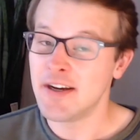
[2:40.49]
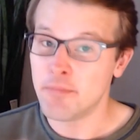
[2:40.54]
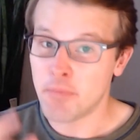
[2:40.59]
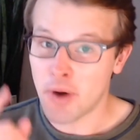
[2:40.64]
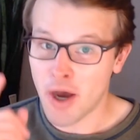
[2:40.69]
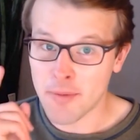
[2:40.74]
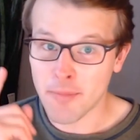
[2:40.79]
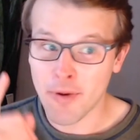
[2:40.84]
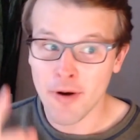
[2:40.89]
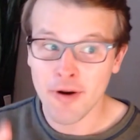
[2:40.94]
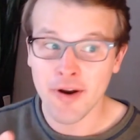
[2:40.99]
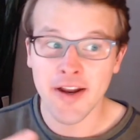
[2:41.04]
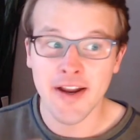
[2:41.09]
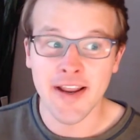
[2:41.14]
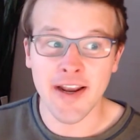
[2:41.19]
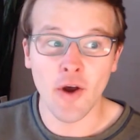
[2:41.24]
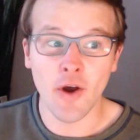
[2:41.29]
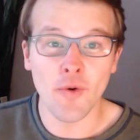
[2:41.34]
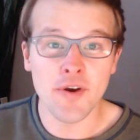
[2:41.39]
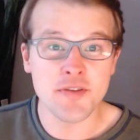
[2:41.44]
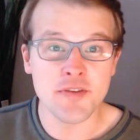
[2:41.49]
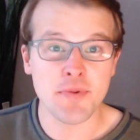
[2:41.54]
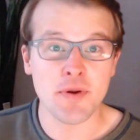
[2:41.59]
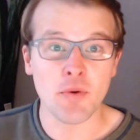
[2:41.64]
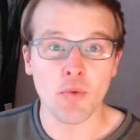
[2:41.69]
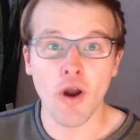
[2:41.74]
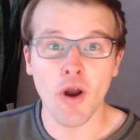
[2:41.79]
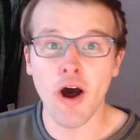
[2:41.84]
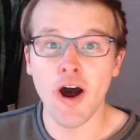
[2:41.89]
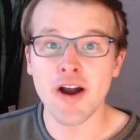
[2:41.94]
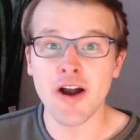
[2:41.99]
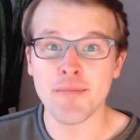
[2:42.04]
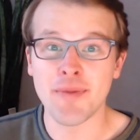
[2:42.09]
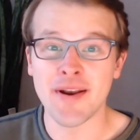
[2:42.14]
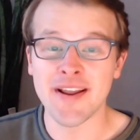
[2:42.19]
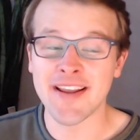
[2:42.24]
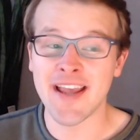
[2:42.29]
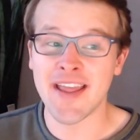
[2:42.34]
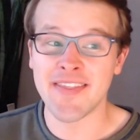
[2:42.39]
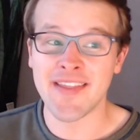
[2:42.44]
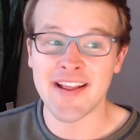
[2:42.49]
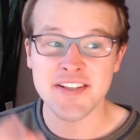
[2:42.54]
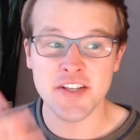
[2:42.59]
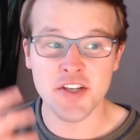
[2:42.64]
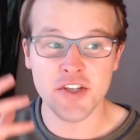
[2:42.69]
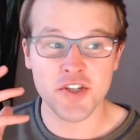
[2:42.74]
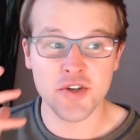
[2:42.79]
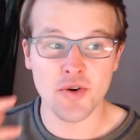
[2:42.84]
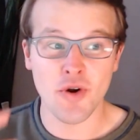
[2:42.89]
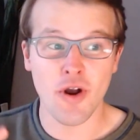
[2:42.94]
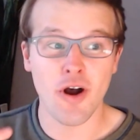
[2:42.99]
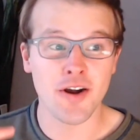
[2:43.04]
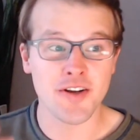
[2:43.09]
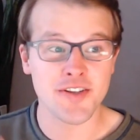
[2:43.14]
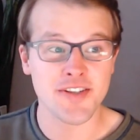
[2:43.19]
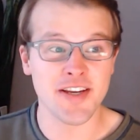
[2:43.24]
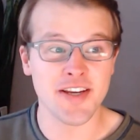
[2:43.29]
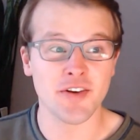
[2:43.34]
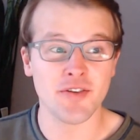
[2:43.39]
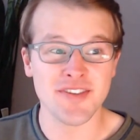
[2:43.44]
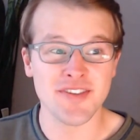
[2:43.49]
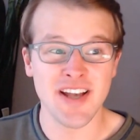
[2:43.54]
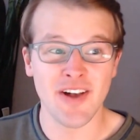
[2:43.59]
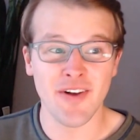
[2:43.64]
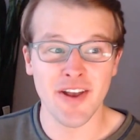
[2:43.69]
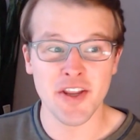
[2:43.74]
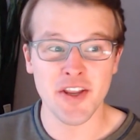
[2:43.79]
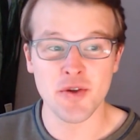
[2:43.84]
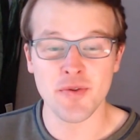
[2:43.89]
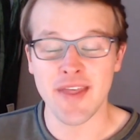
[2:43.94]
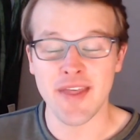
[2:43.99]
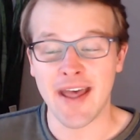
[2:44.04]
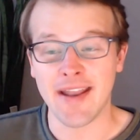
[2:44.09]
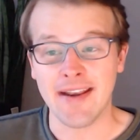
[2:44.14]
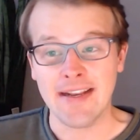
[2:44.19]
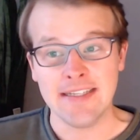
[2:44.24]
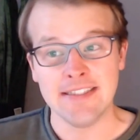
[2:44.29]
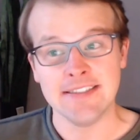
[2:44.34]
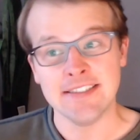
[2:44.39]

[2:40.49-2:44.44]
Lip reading: Bond market can always be wrong, but again, that's a strong signal telling you that,